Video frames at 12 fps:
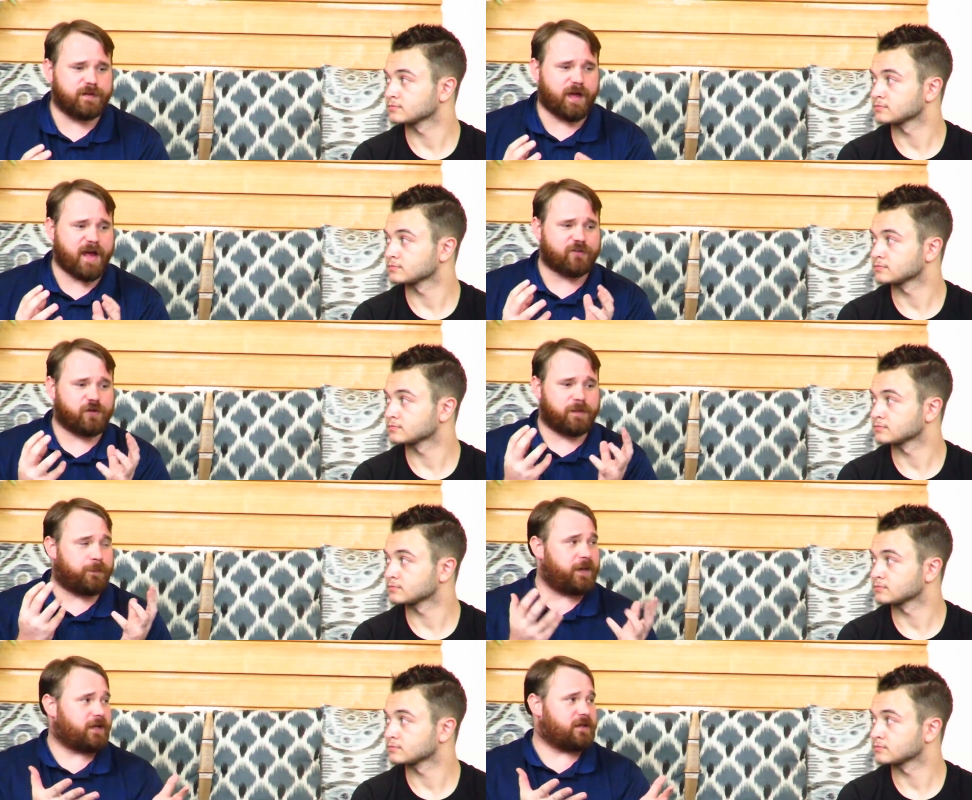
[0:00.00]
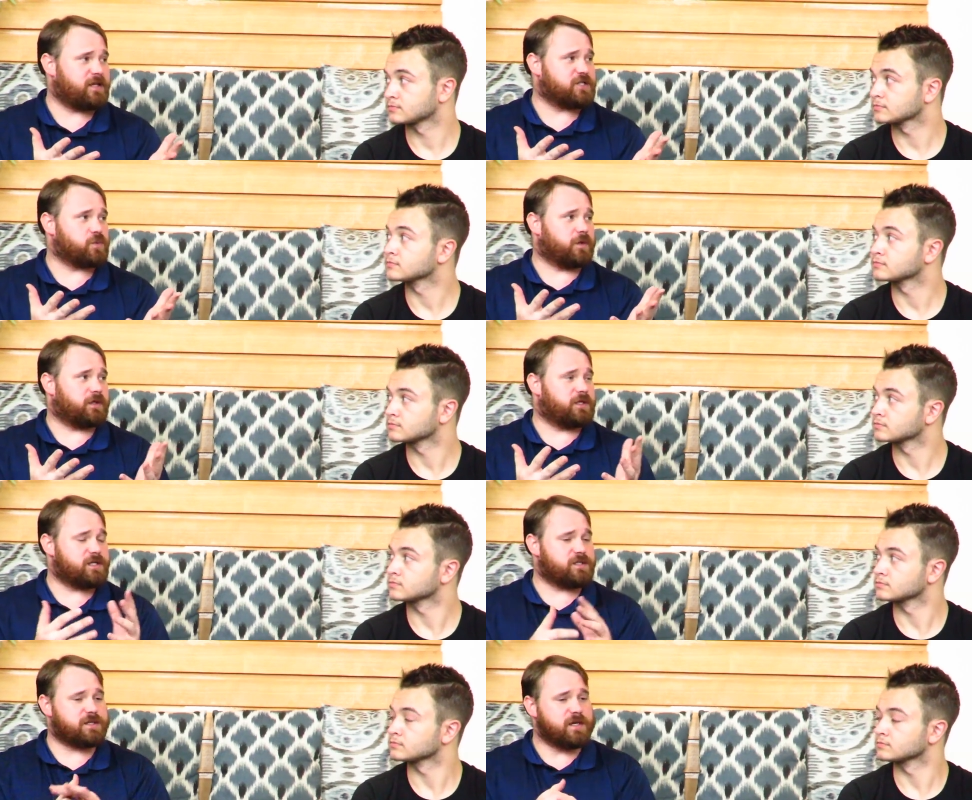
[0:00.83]
Speaker 1: actually picked this one,
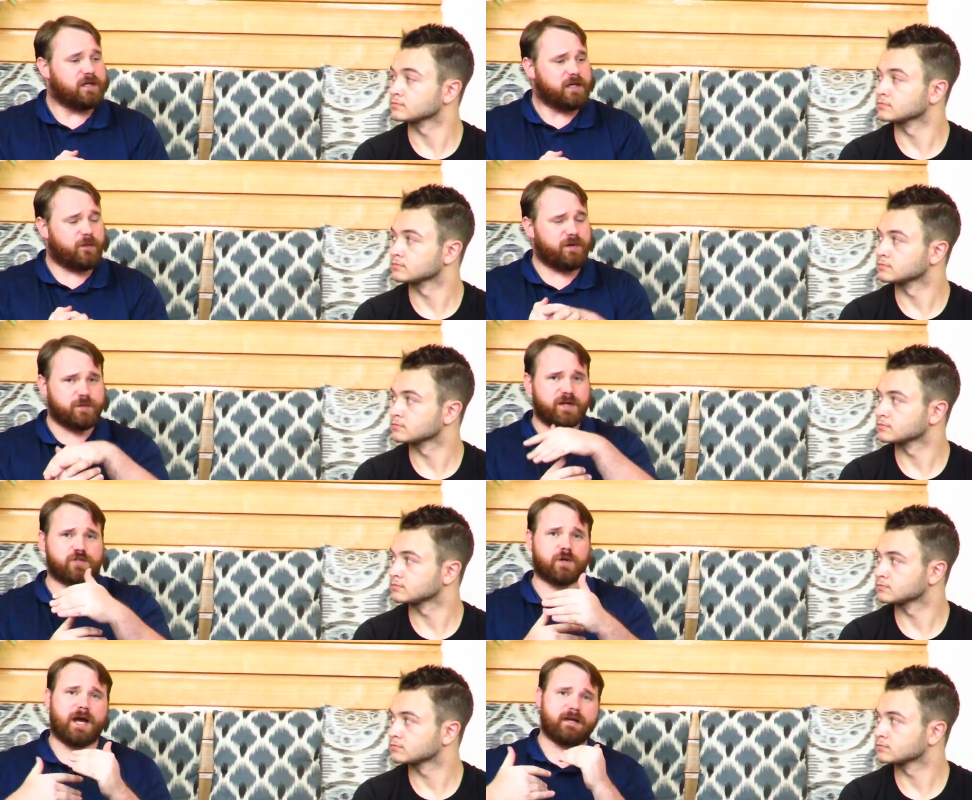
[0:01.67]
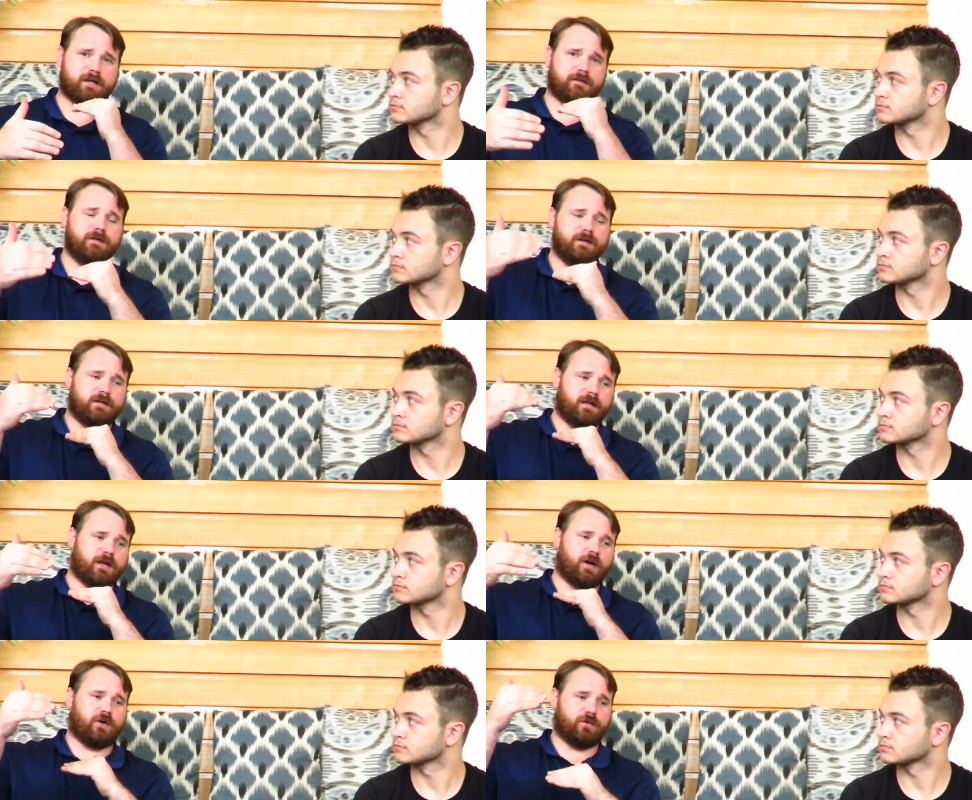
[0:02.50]
because we, we try to, you
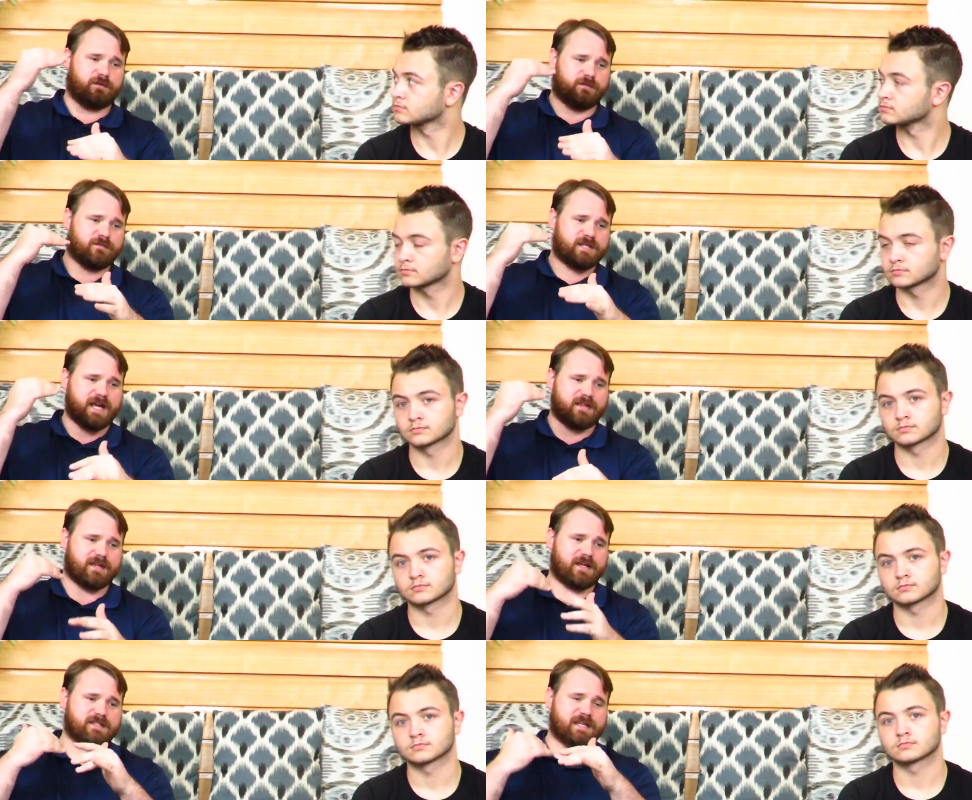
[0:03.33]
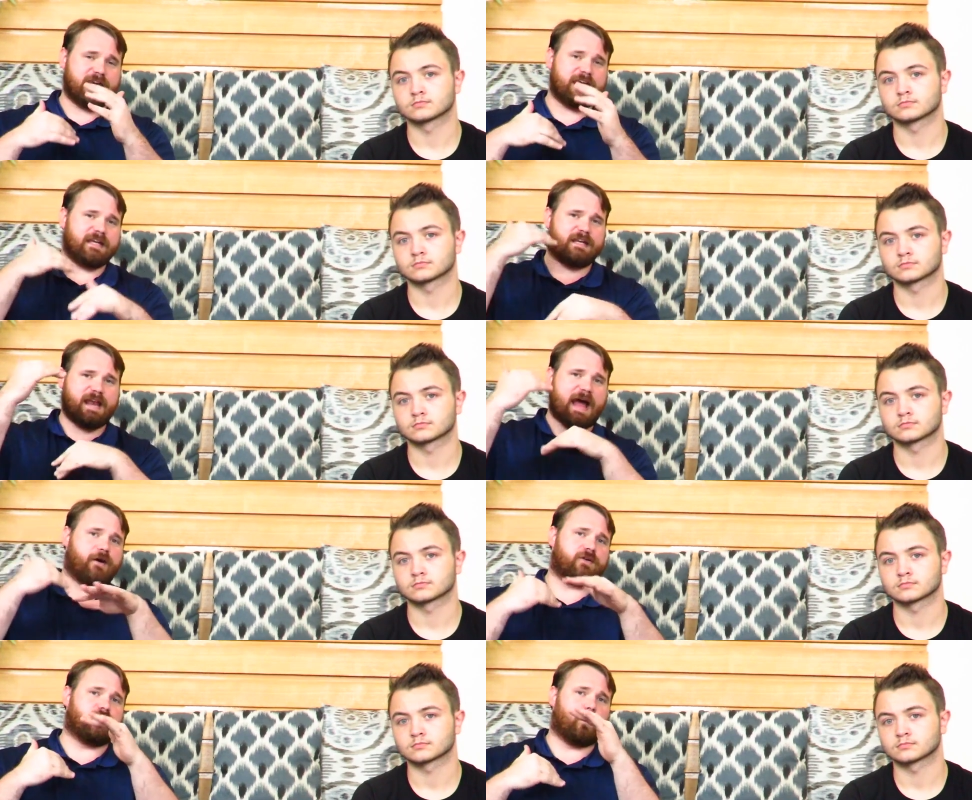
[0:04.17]
know, take things in and
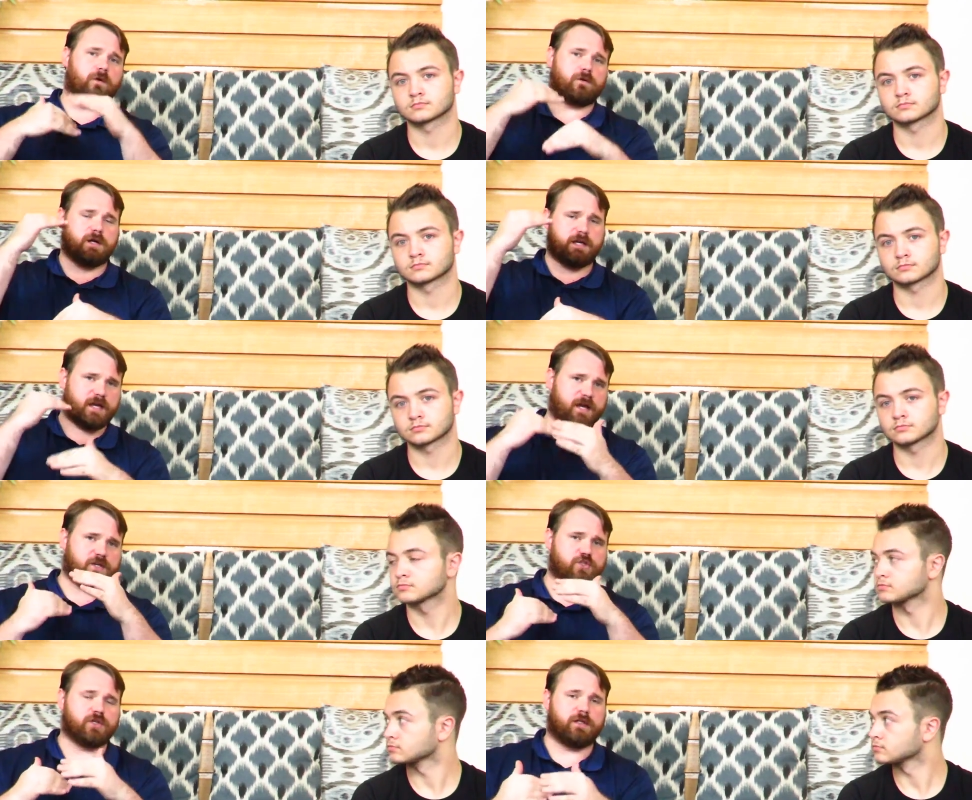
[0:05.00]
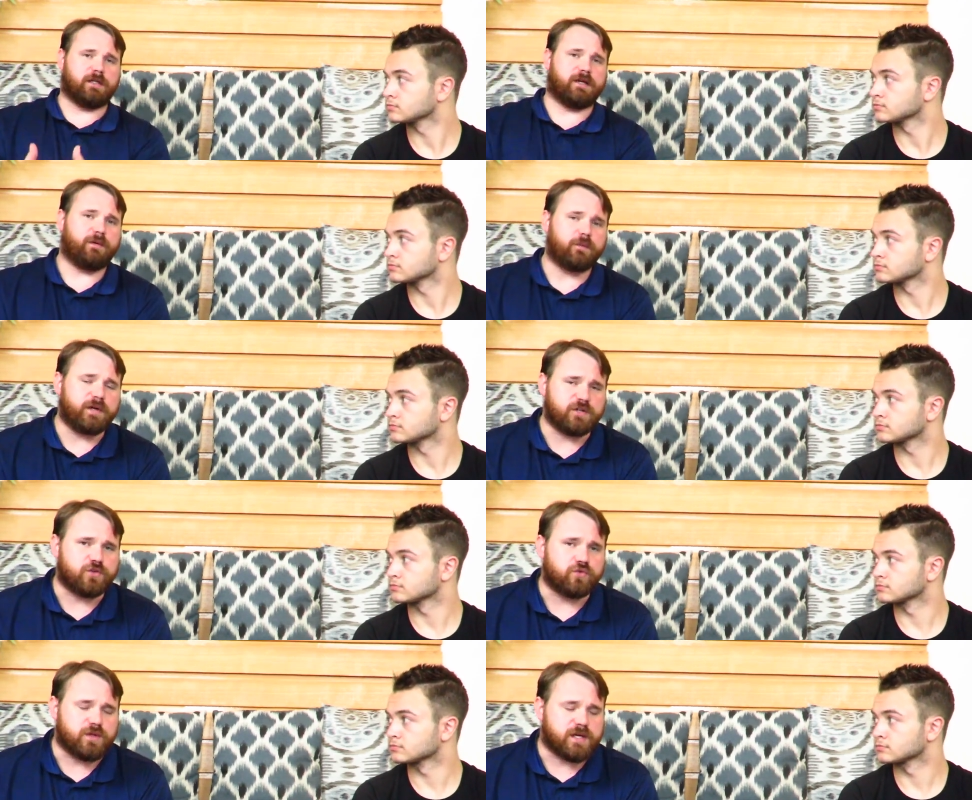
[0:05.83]
out of order occasionally when we
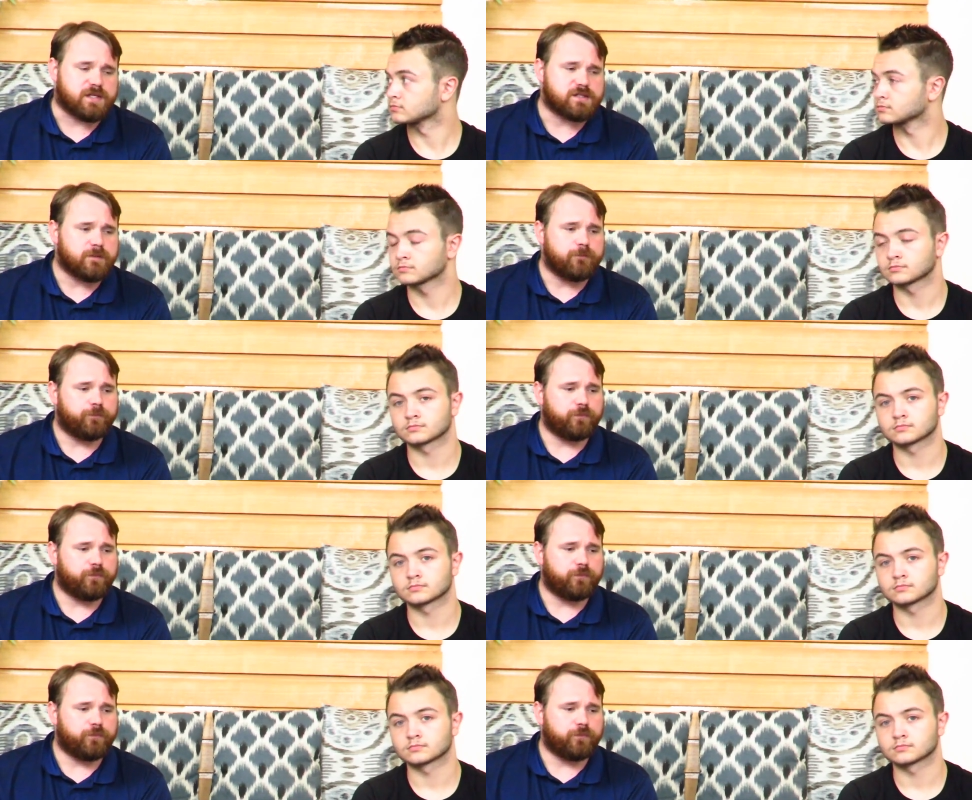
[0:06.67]
do these.